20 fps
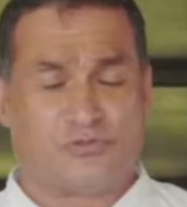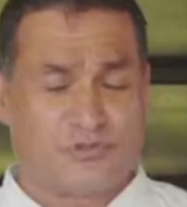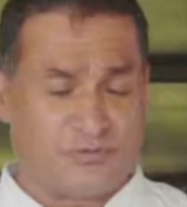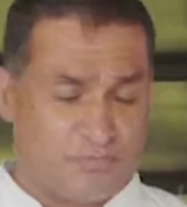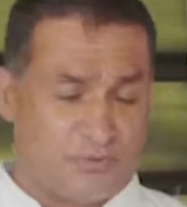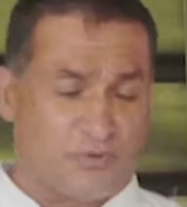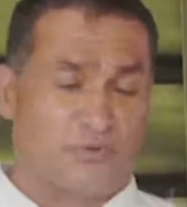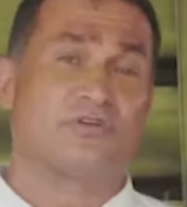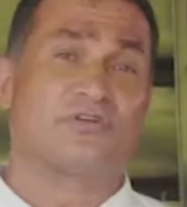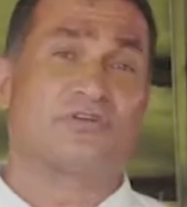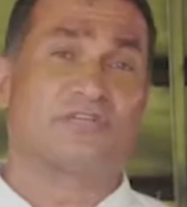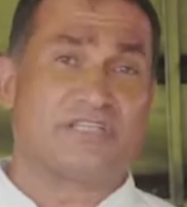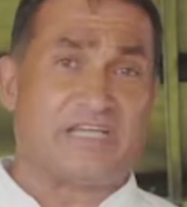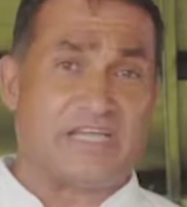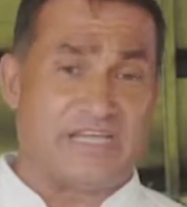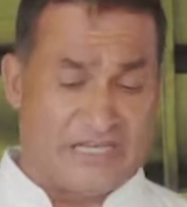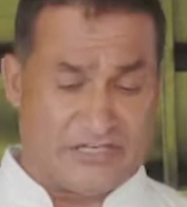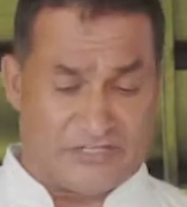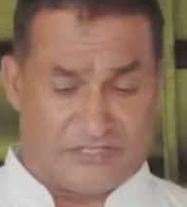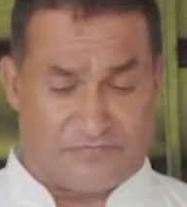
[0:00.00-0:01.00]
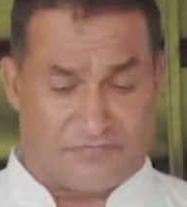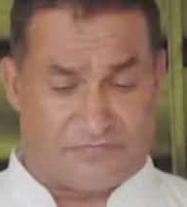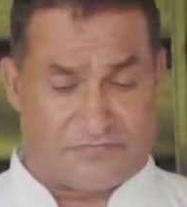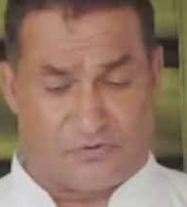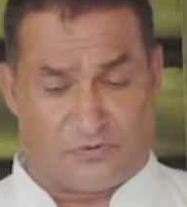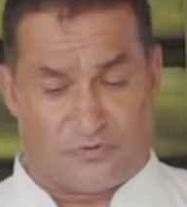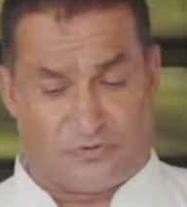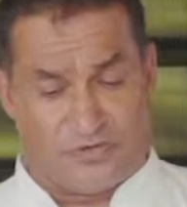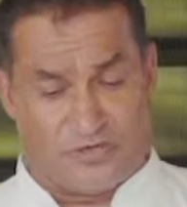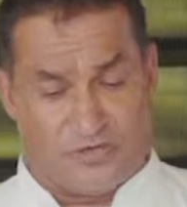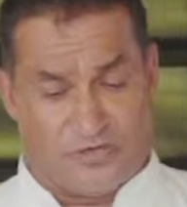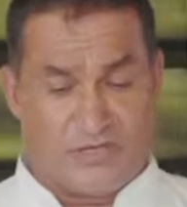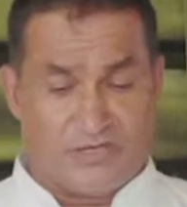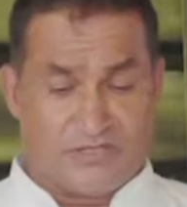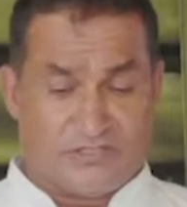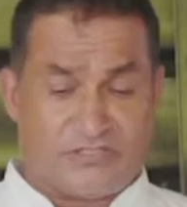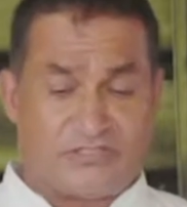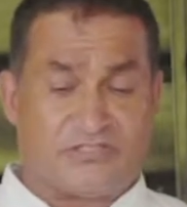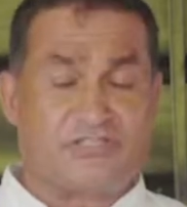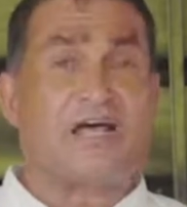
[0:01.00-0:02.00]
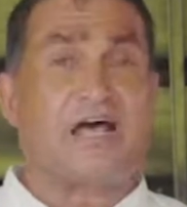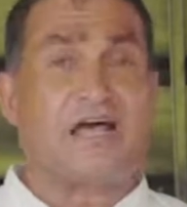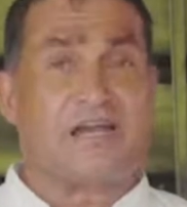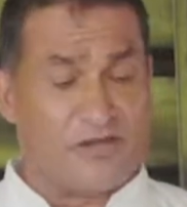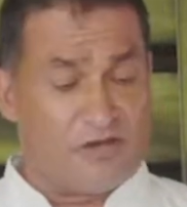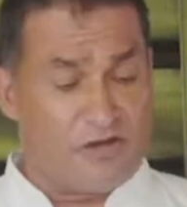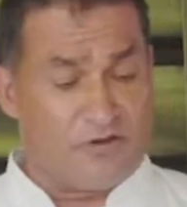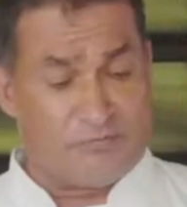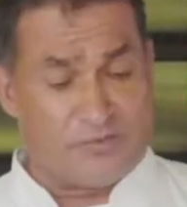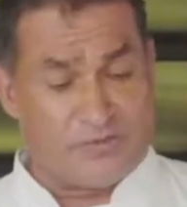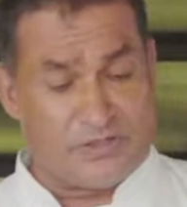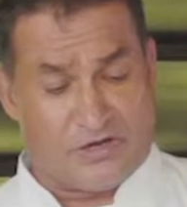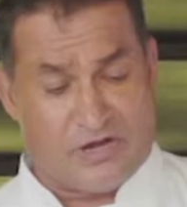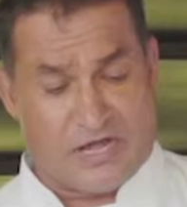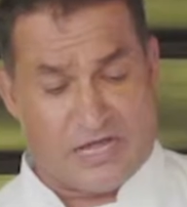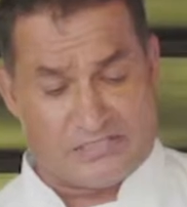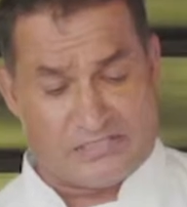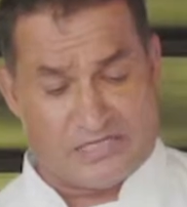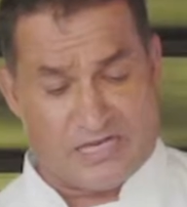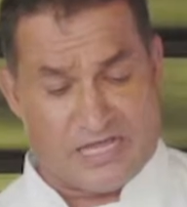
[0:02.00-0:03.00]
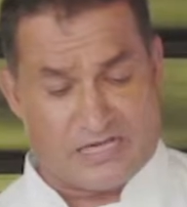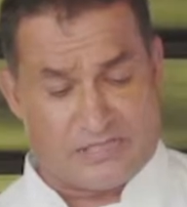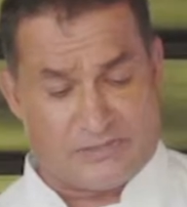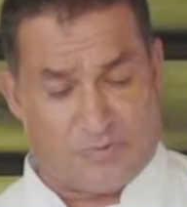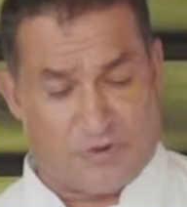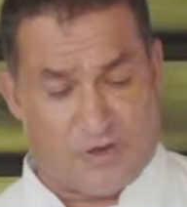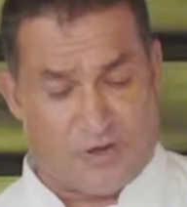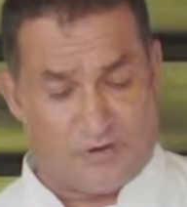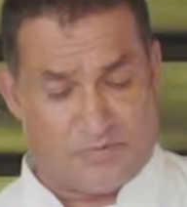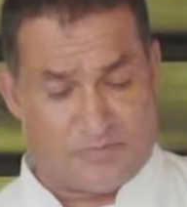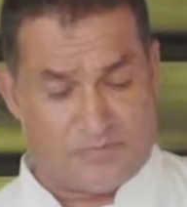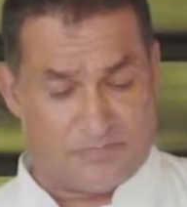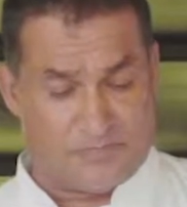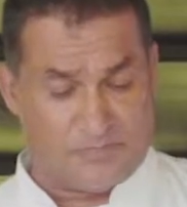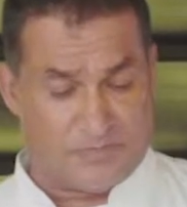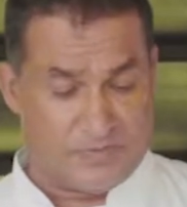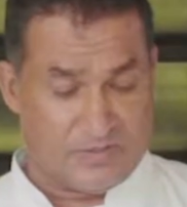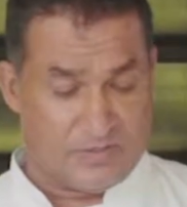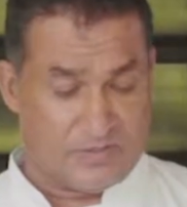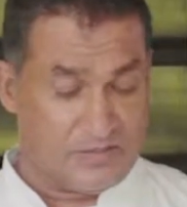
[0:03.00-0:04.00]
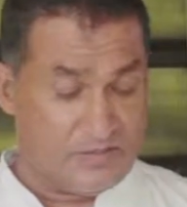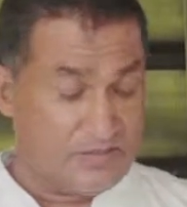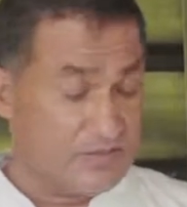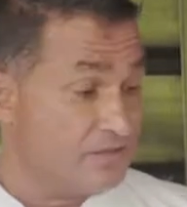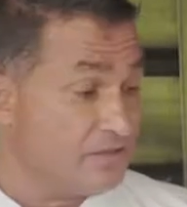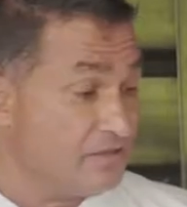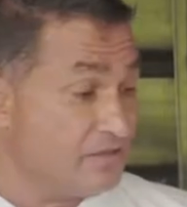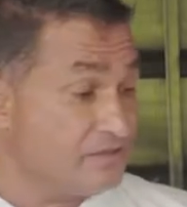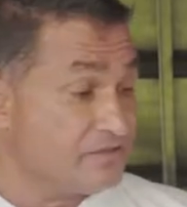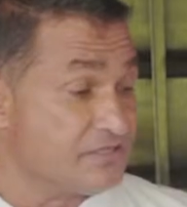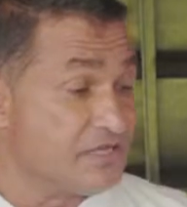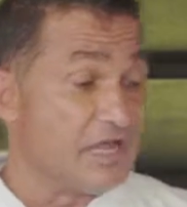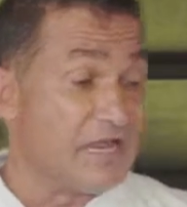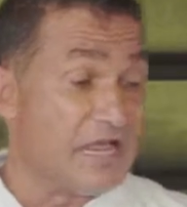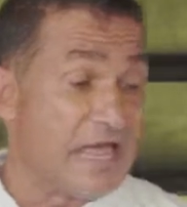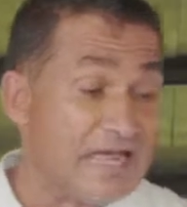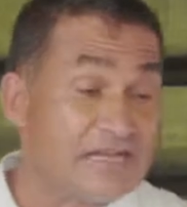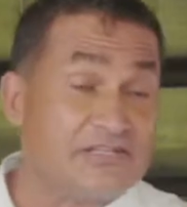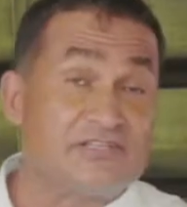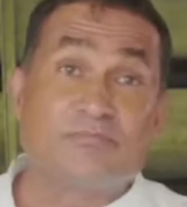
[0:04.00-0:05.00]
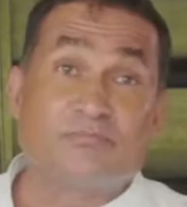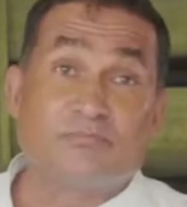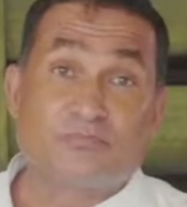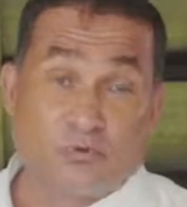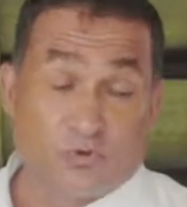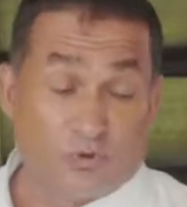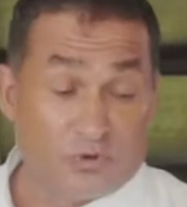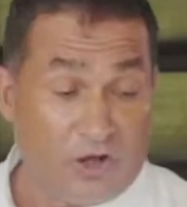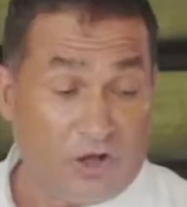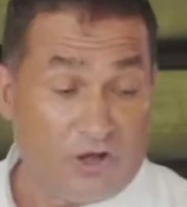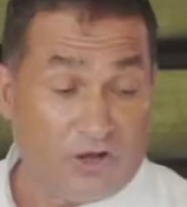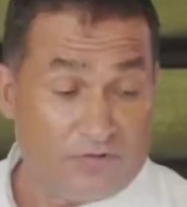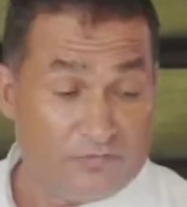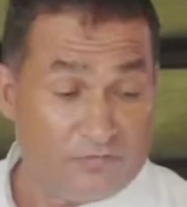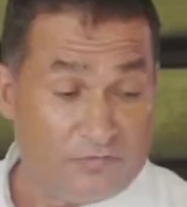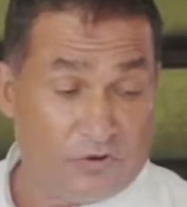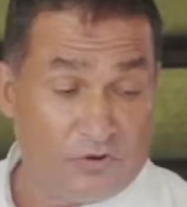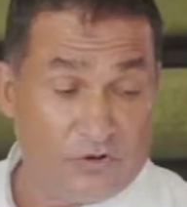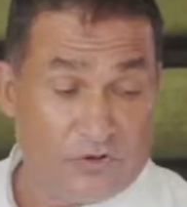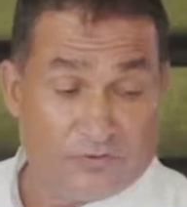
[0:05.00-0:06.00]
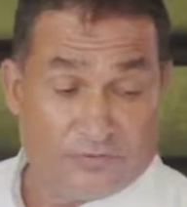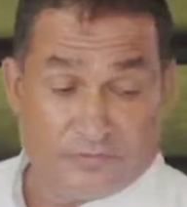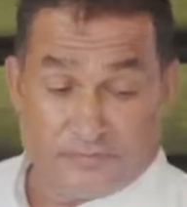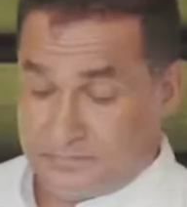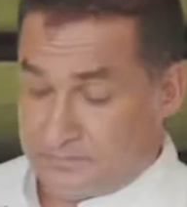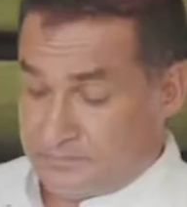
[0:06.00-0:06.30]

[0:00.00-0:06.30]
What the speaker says: to put tea into food. So starting off with a nice large pot and some good olive oil.